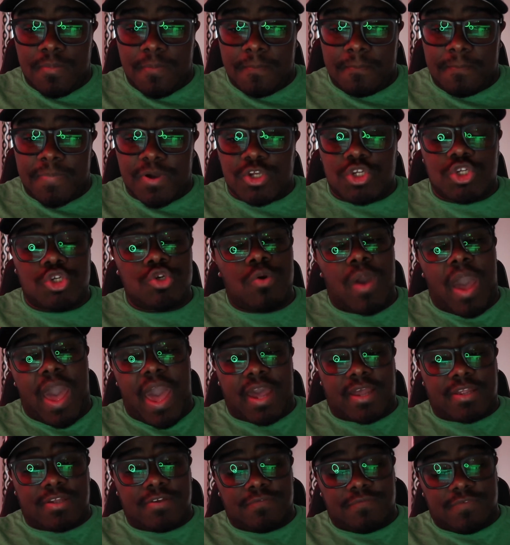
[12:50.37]
but you
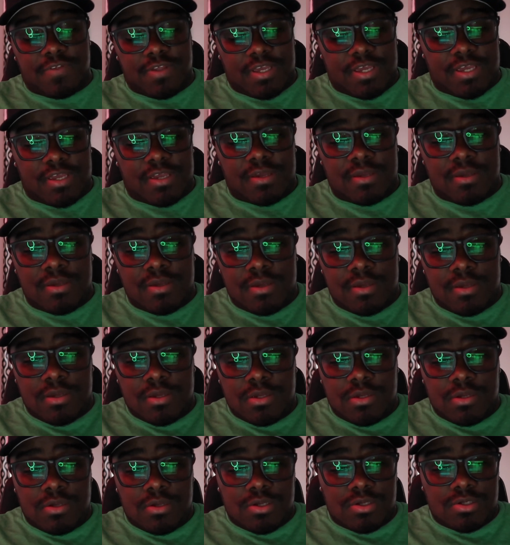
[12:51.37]
actively
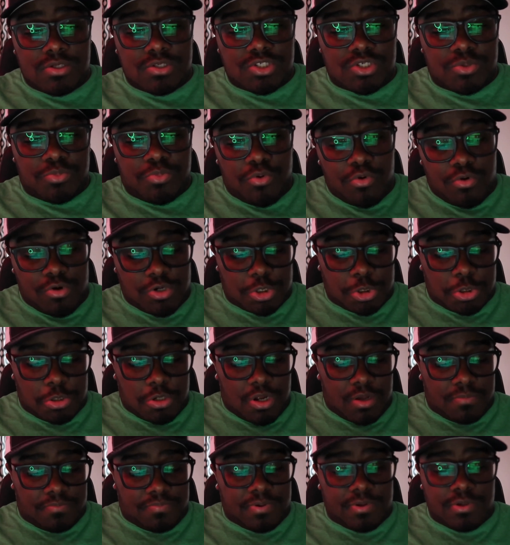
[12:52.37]
support
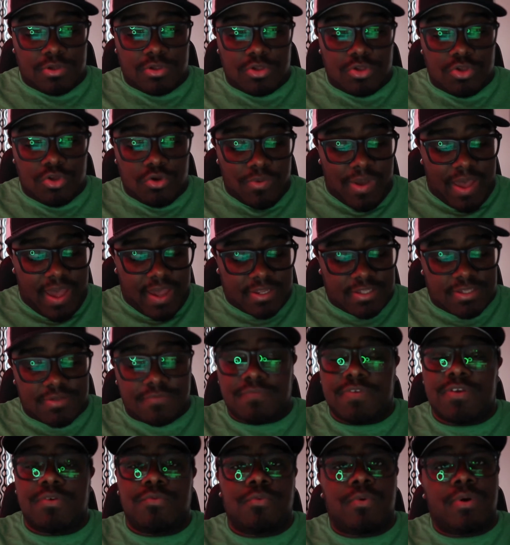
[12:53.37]
Trump. You
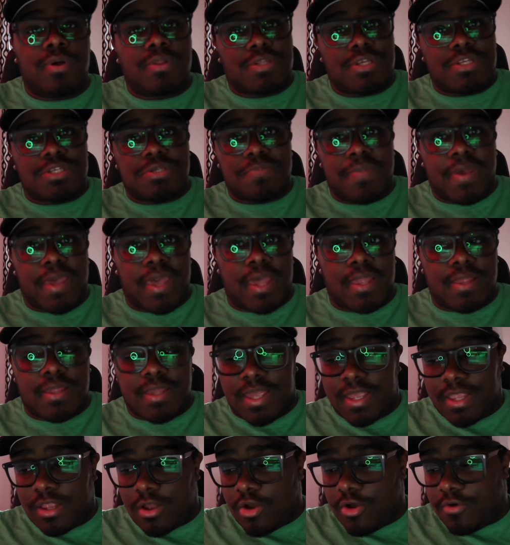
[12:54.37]
actively want this man
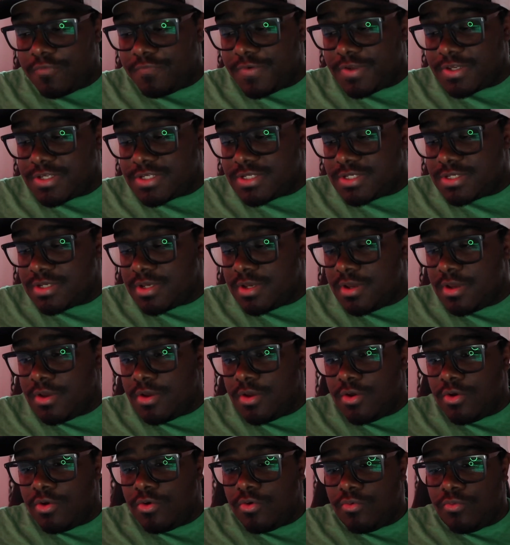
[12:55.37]
in office
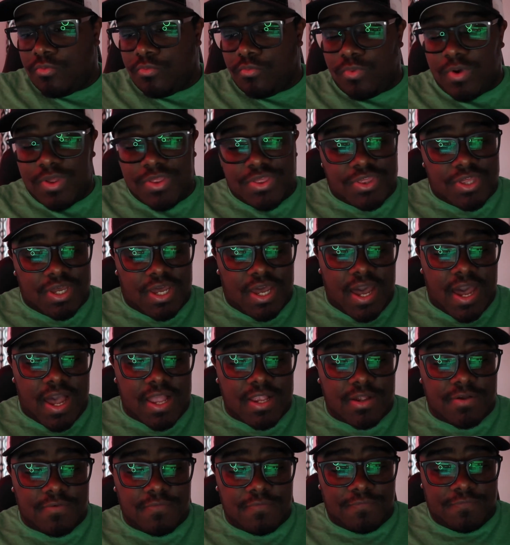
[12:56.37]
with the
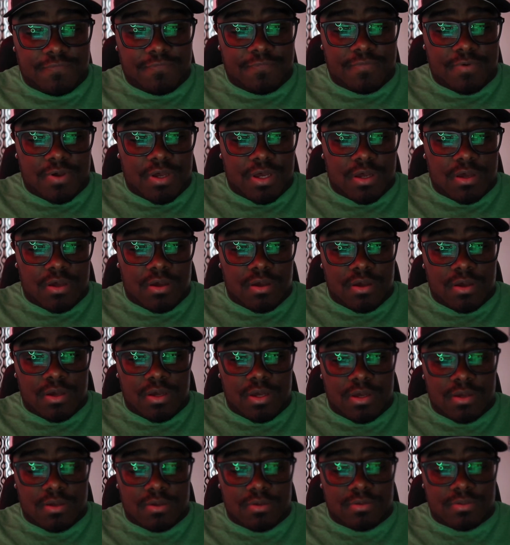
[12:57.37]
kind of
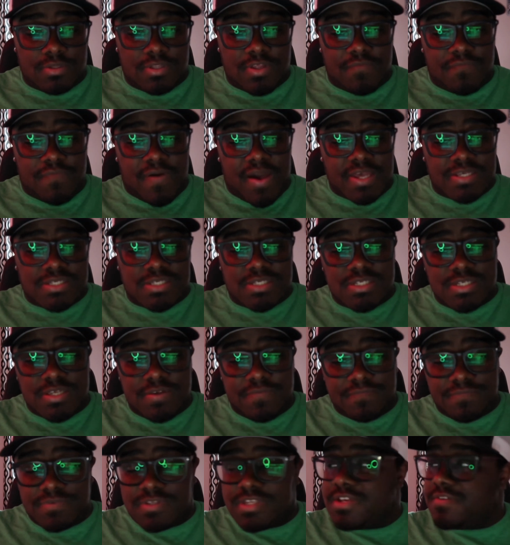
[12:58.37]

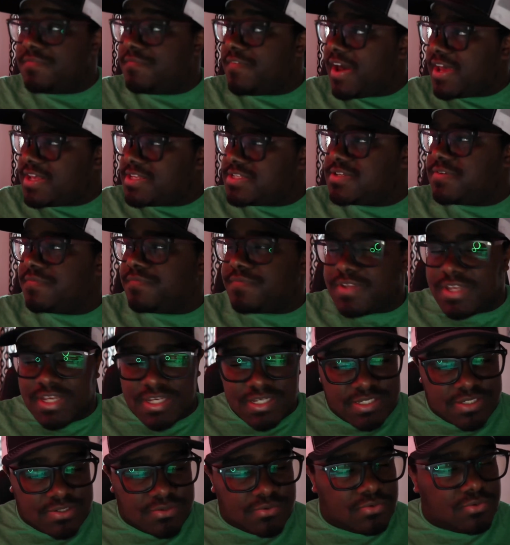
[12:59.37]

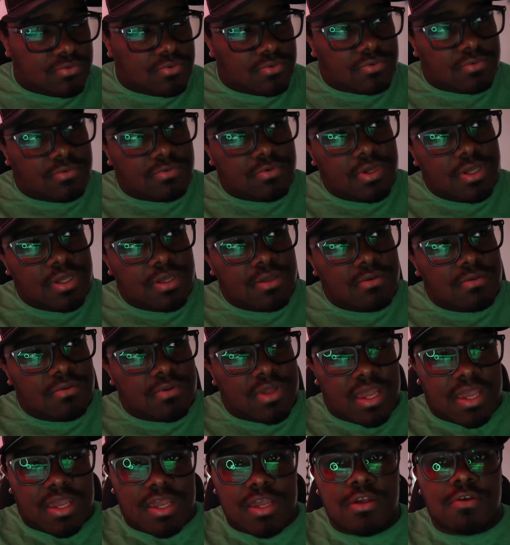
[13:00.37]
divisiveness
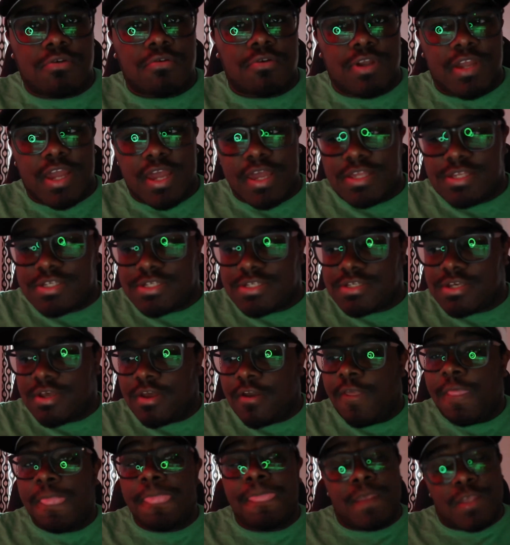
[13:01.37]
that he creates.
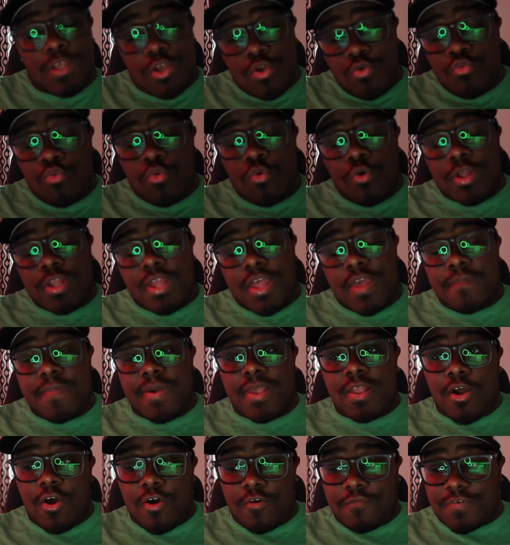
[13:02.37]
You want him
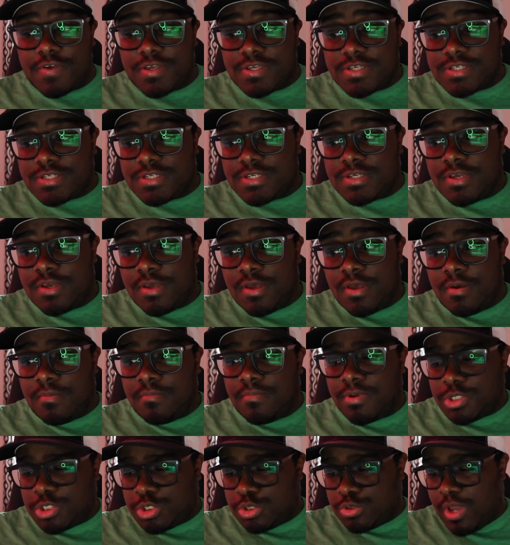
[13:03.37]
in office,
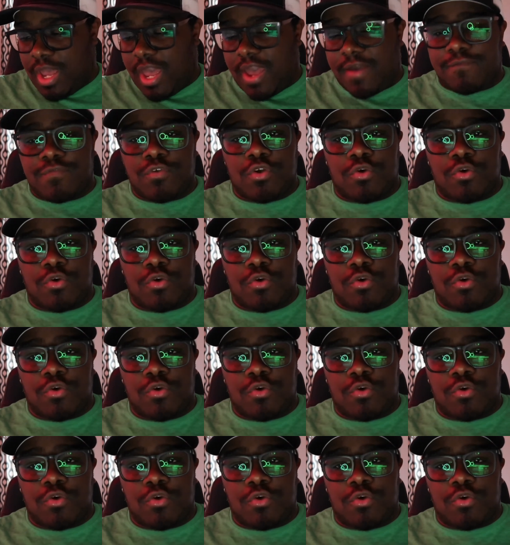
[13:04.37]
but you have